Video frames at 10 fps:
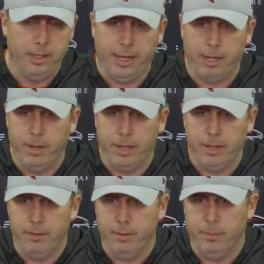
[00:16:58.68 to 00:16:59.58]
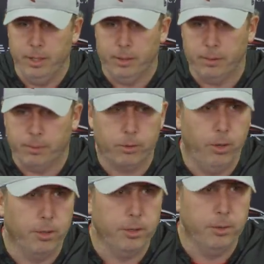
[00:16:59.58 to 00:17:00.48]
That can make it even a bigger
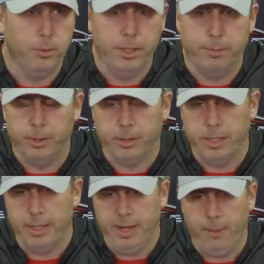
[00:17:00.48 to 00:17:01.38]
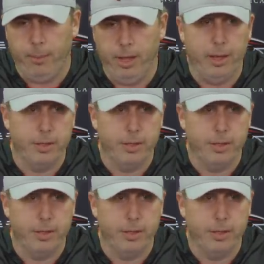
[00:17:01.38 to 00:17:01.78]
crunch in the week. But yeah, you got to plan